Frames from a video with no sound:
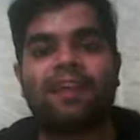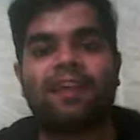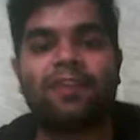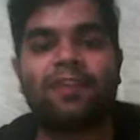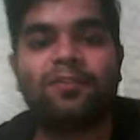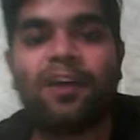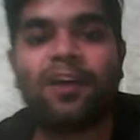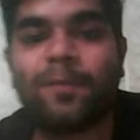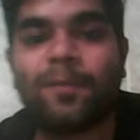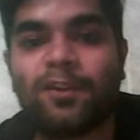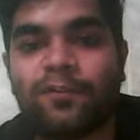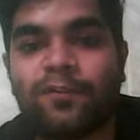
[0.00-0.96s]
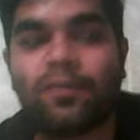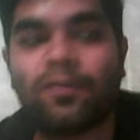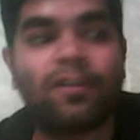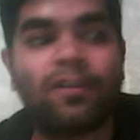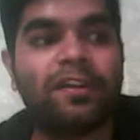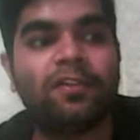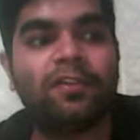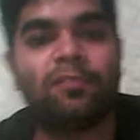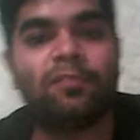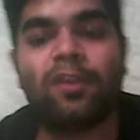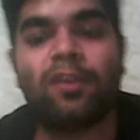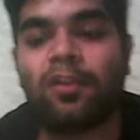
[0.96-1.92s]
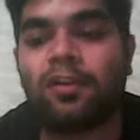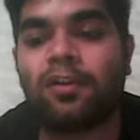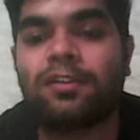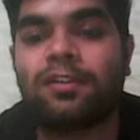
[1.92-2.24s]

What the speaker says: don't know how many of you already know me or not.